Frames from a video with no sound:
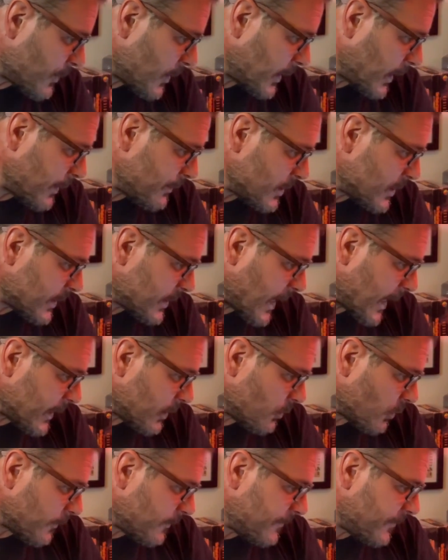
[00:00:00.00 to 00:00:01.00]
My name's
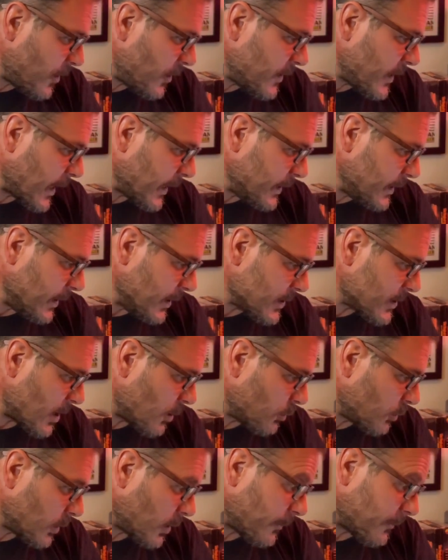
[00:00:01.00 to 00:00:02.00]
Daniel. I'm 38 years
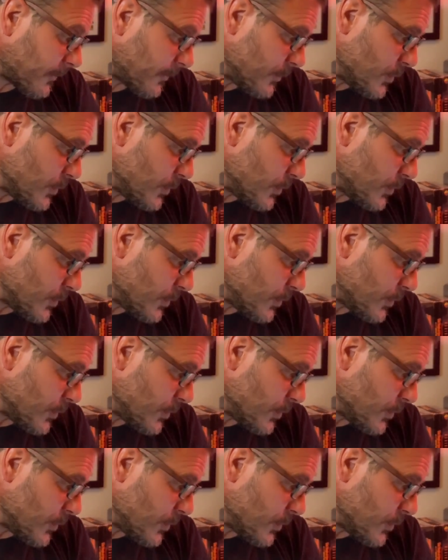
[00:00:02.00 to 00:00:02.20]
old and I'm from